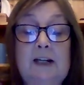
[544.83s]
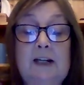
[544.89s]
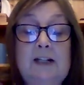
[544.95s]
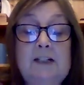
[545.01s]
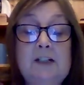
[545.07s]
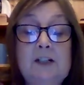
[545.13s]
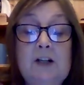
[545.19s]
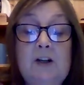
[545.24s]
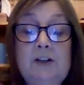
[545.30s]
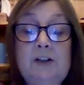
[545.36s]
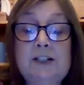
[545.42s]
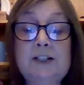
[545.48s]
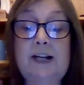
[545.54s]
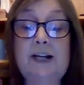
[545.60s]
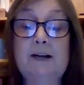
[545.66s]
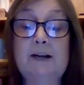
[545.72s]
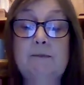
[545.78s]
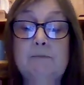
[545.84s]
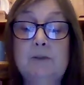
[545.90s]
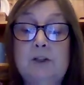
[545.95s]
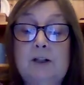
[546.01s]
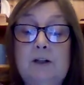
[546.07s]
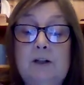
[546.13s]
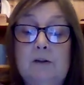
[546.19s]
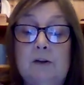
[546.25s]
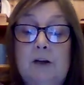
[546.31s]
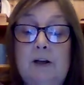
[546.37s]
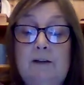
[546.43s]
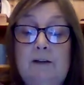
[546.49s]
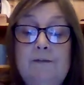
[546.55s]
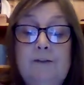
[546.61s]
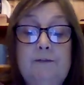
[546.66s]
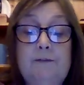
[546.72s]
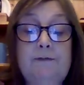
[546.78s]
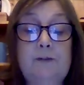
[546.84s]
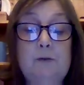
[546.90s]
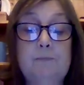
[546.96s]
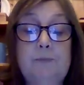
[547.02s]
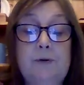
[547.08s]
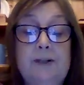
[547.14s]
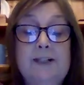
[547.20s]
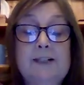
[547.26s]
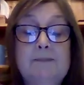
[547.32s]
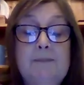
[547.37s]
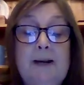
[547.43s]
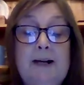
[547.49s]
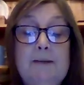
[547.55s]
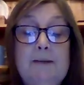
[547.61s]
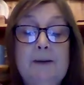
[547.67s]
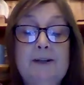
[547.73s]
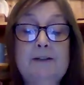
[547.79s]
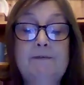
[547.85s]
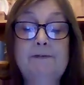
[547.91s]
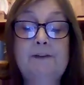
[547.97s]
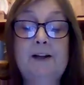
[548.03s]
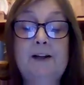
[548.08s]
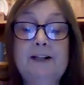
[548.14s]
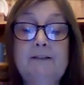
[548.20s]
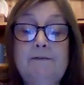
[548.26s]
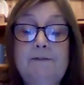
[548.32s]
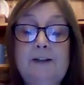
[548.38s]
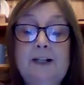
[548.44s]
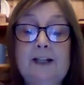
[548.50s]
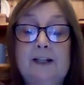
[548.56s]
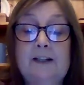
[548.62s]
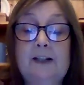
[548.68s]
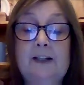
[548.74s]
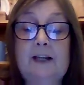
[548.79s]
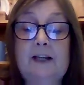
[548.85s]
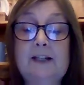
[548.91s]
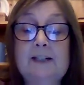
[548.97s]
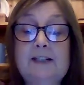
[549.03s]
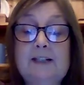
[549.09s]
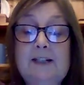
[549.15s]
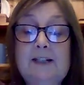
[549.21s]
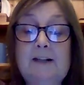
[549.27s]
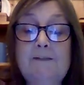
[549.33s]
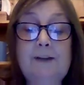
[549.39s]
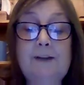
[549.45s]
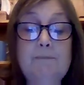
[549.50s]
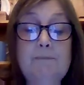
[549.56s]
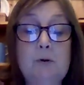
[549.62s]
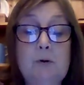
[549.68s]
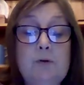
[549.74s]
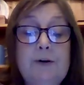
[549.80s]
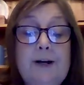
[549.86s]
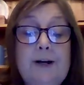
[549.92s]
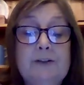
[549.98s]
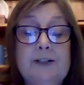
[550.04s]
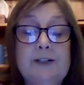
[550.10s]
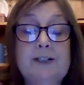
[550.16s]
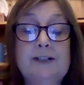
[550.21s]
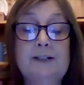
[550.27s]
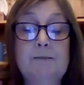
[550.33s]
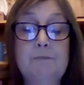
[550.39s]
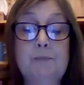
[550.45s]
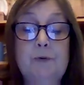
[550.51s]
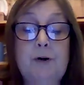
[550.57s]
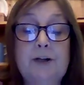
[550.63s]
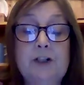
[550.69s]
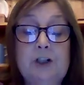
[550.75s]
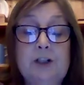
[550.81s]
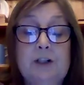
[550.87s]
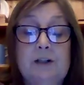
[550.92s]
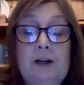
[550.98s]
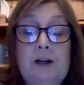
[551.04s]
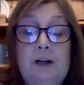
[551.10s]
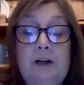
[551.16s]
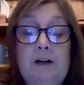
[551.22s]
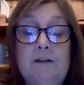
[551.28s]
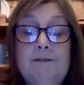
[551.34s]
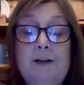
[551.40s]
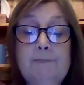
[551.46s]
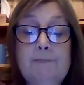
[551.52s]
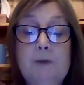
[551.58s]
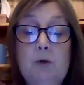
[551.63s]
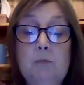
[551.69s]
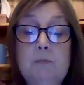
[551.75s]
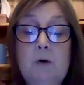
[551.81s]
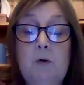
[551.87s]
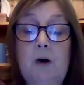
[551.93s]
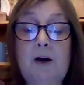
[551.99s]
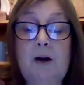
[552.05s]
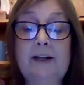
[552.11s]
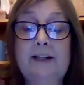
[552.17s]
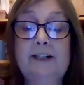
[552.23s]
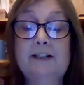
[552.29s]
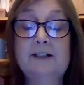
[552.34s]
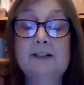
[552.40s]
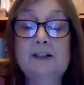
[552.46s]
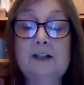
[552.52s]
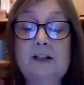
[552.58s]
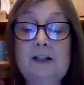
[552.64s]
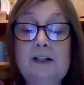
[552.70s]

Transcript: It occurred to him to look for the footprints made by the flying figure to see if they bore out his impression of abnormal height.